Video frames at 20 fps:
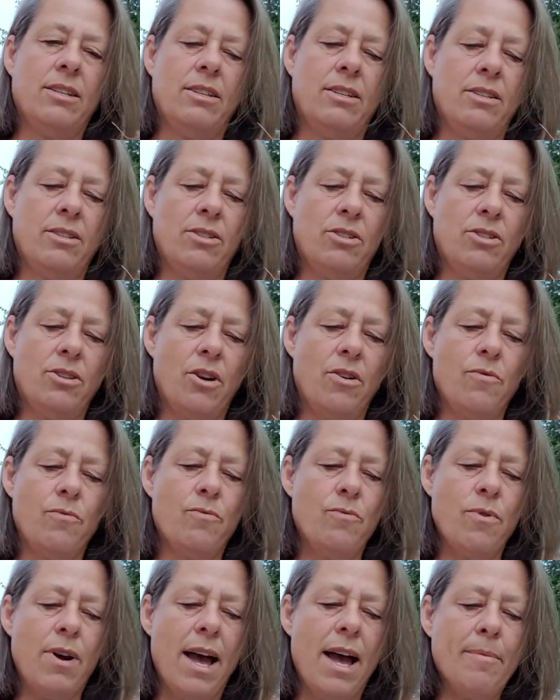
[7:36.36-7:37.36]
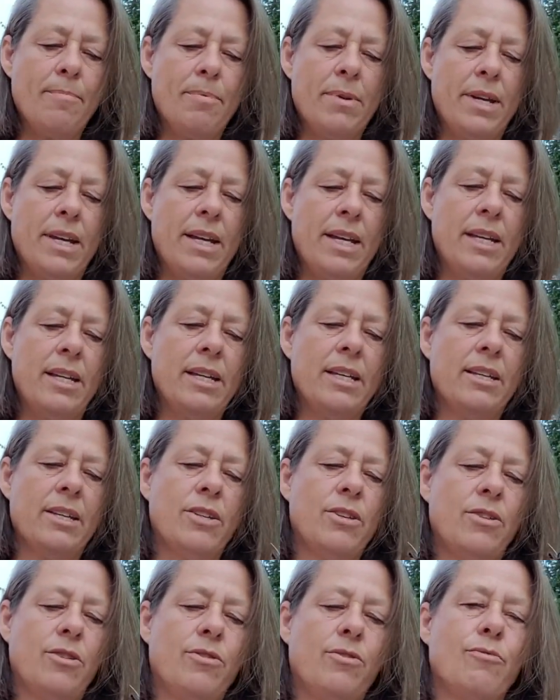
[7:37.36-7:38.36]
start wrapping
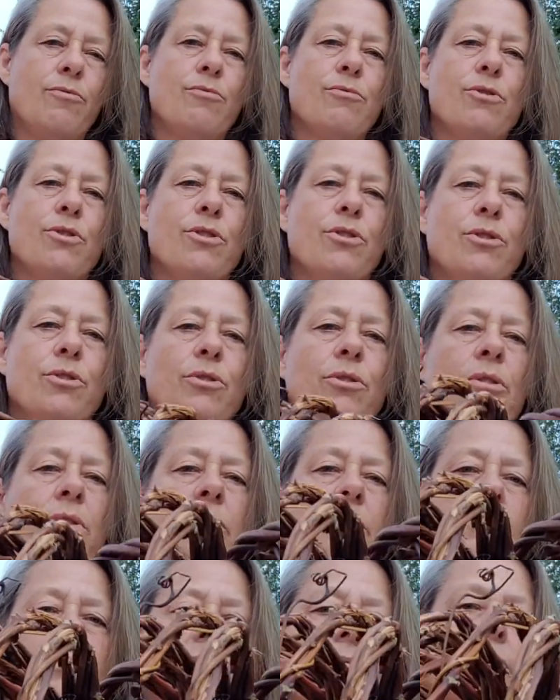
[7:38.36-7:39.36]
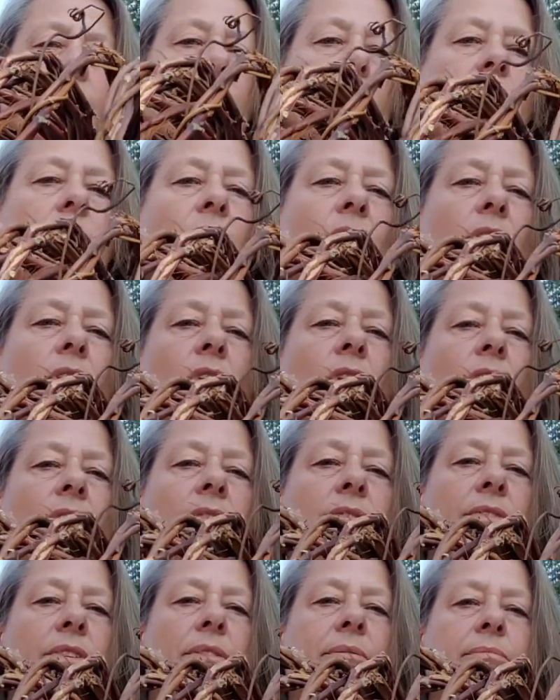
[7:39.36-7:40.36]
through all
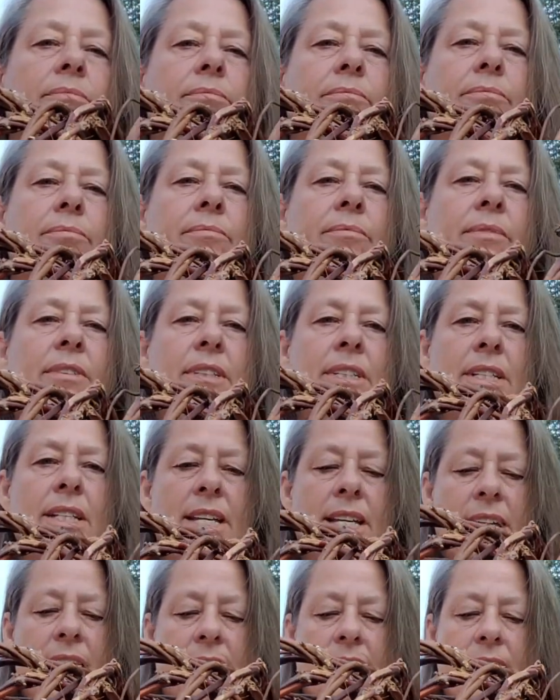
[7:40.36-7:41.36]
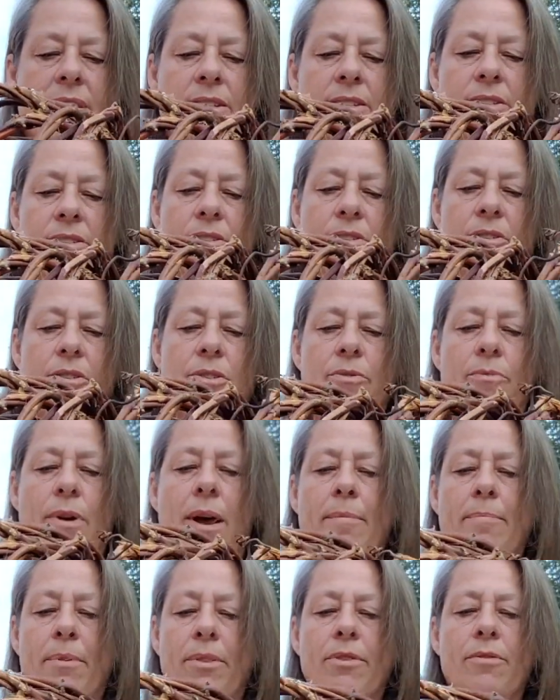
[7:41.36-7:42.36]
of them. So you
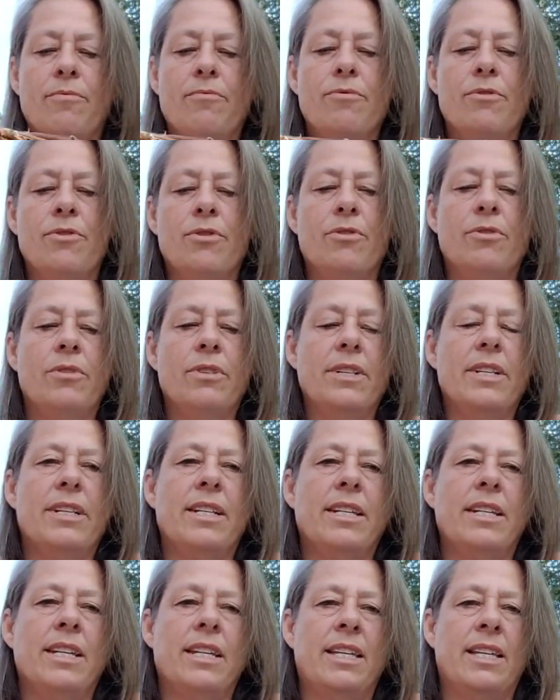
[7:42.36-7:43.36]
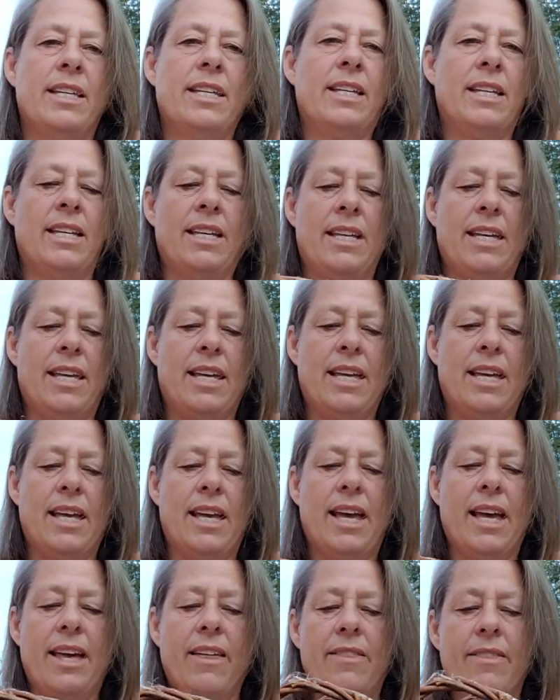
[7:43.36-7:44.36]
wrap it through
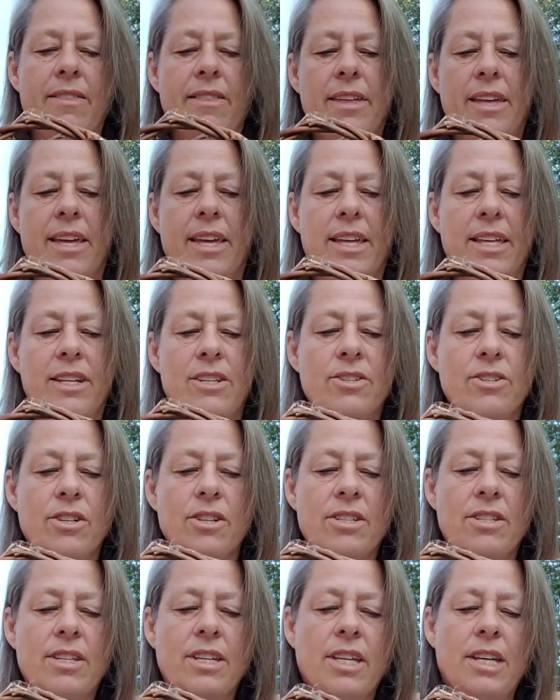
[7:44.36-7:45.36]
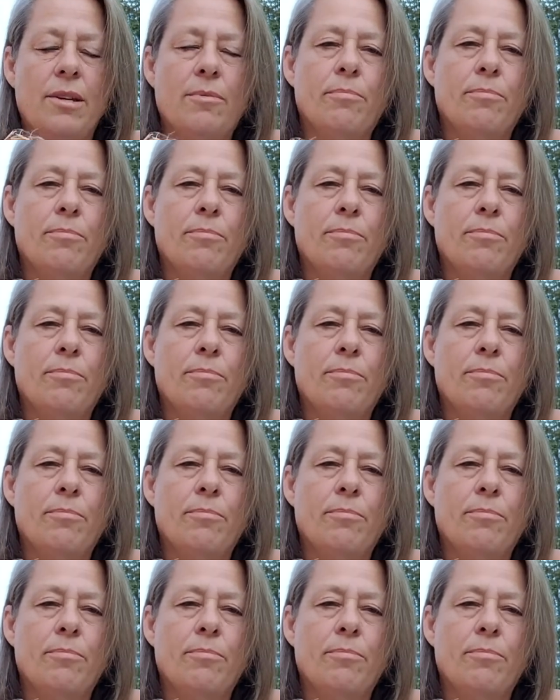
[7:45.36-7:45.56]
and then just keep